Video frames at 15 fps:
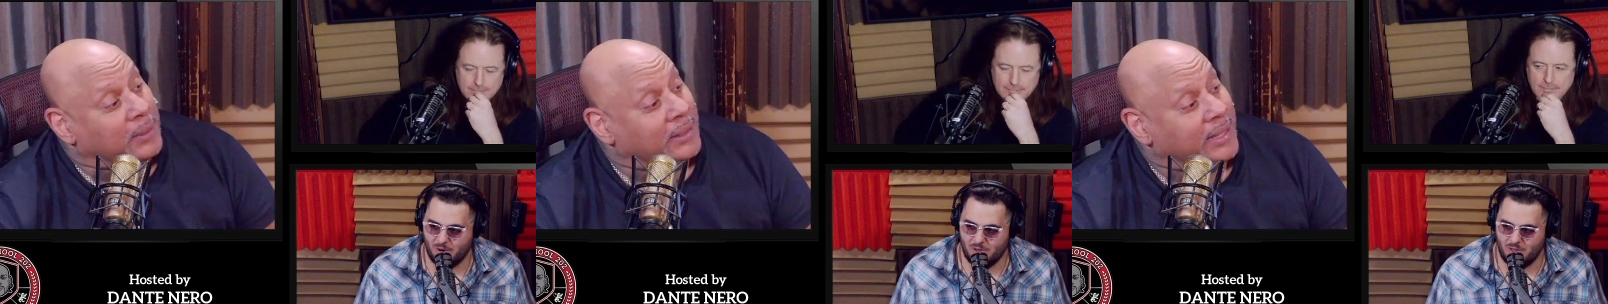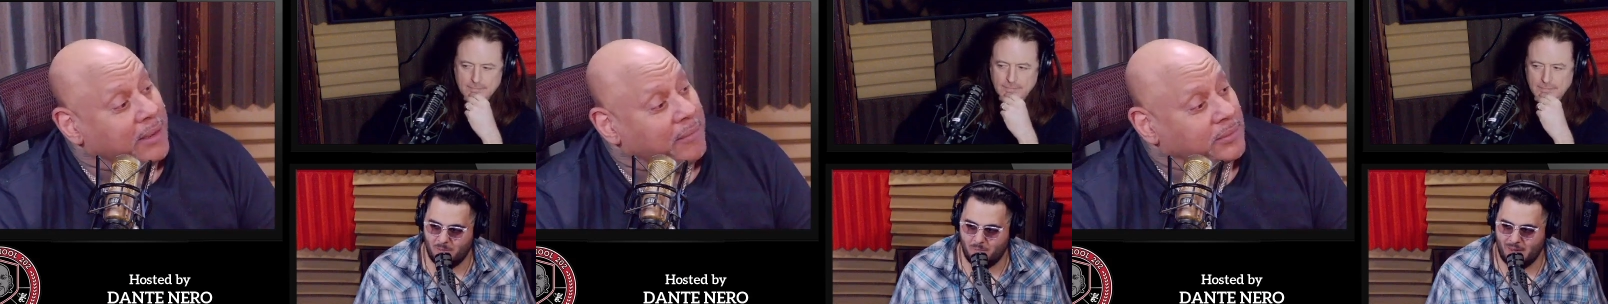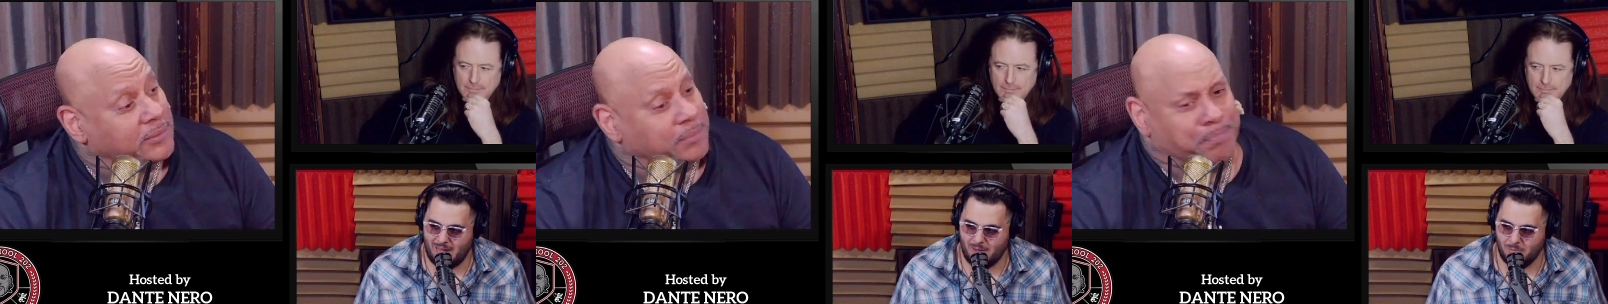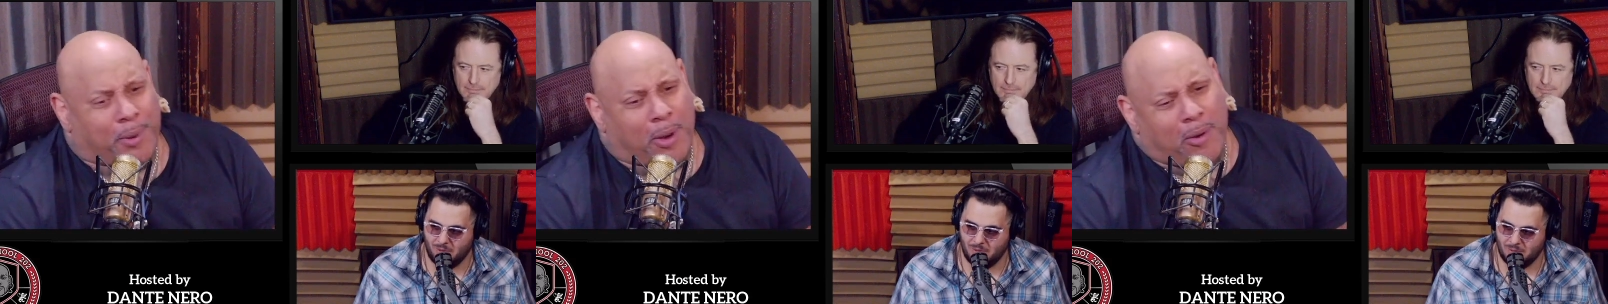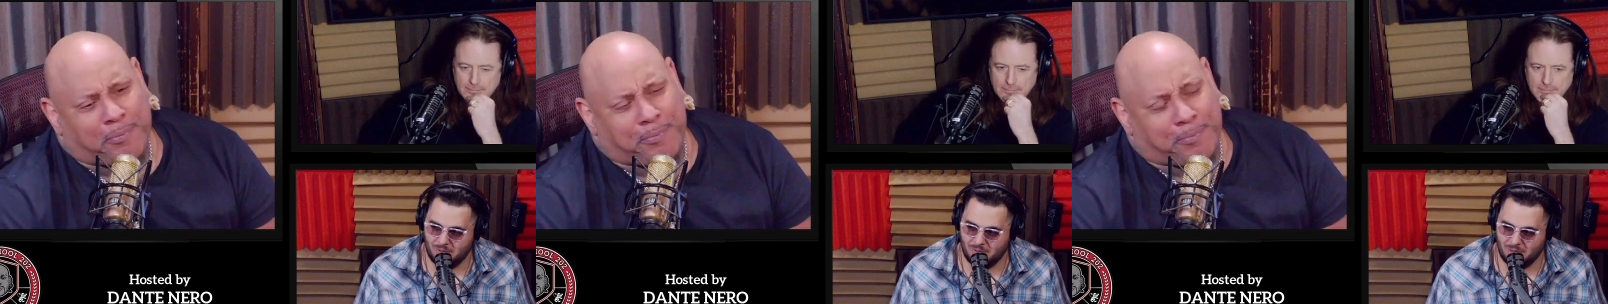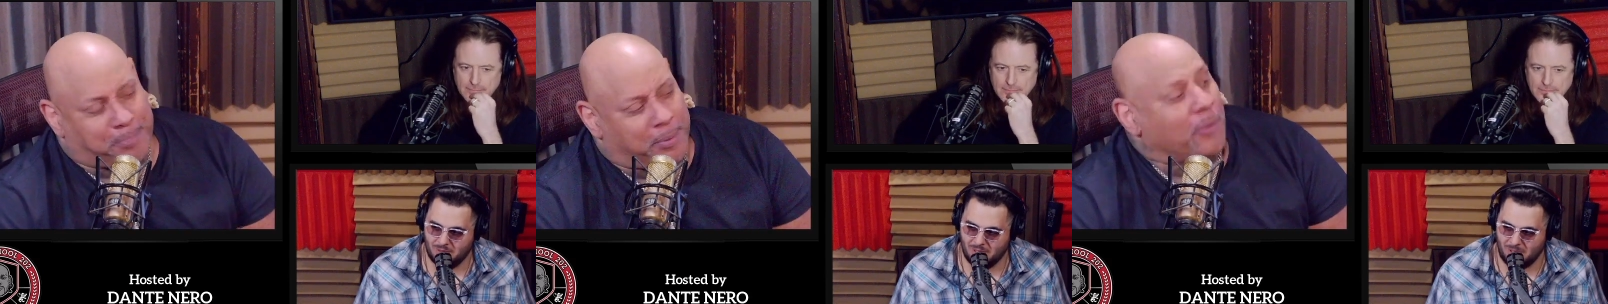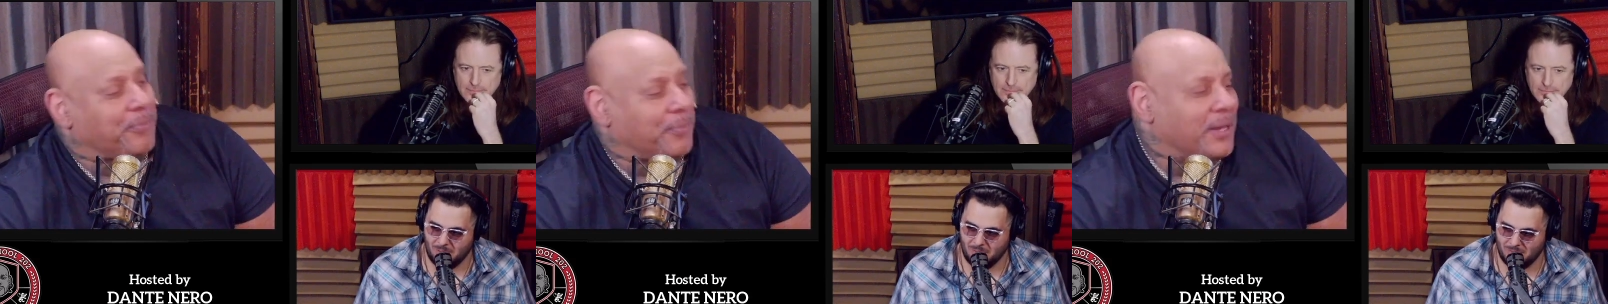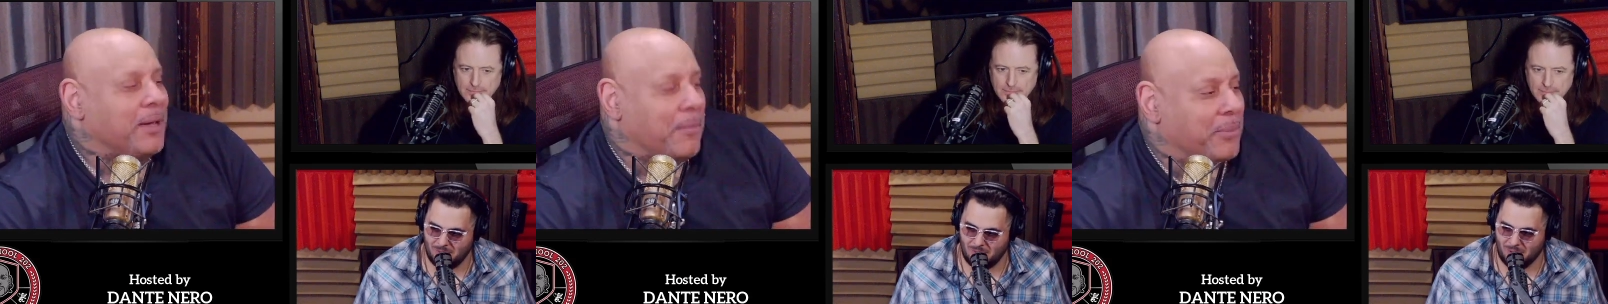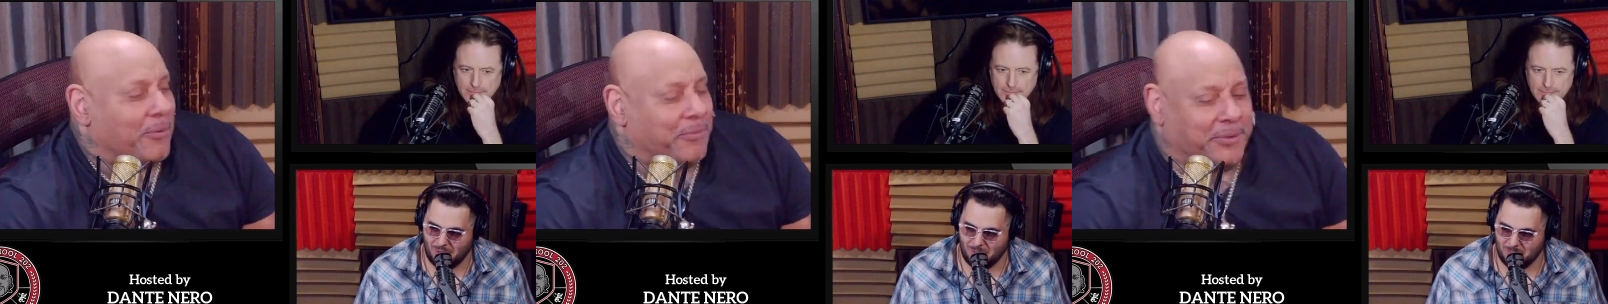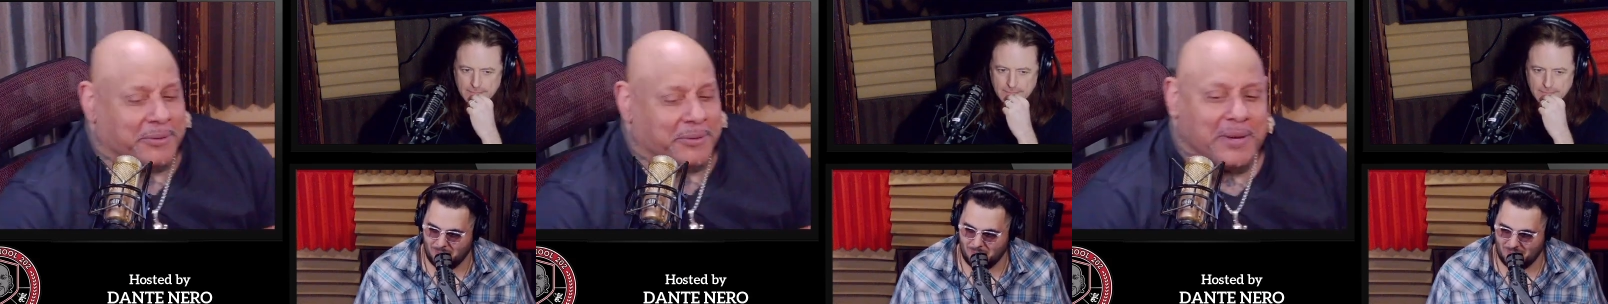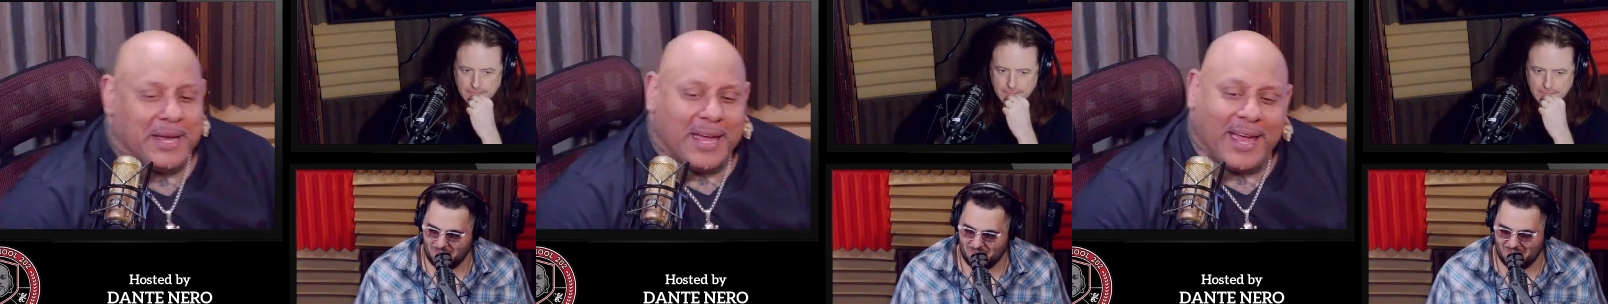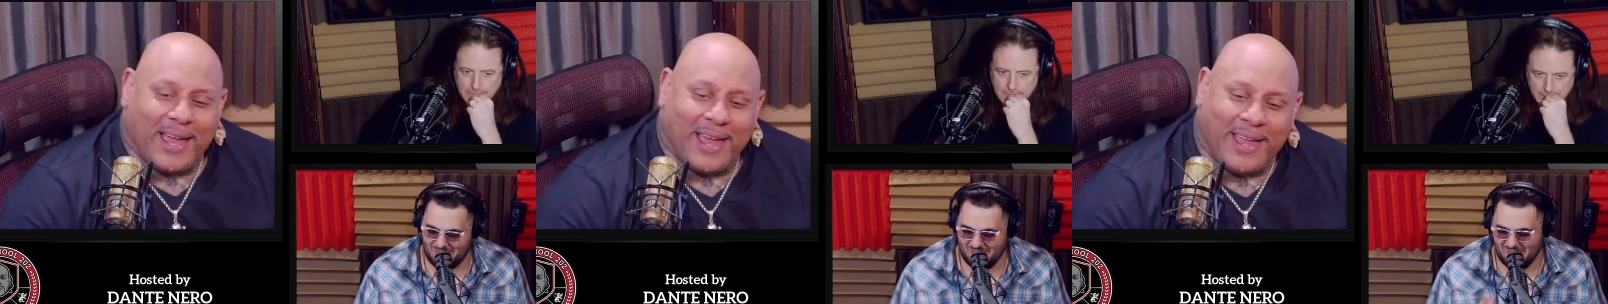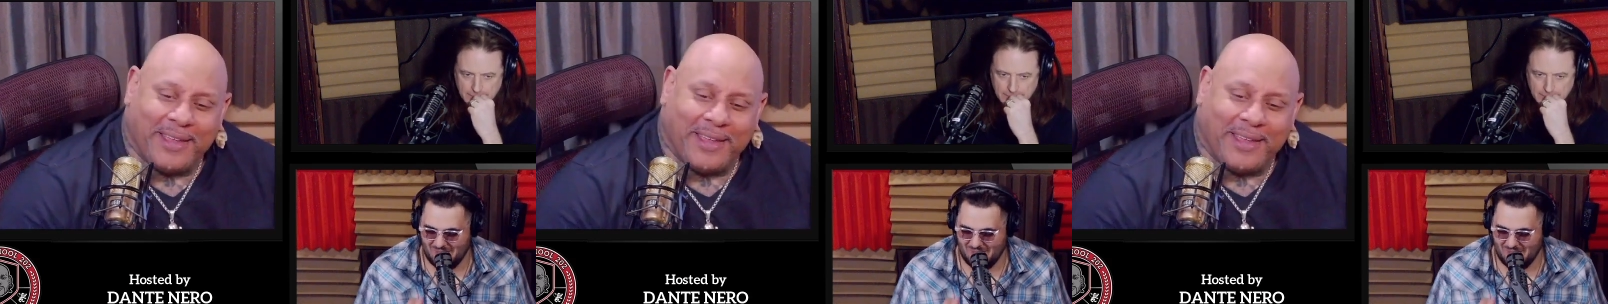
Speaker 1: or the Bible? Both, oh, both, oh, yeah, okay. both of them.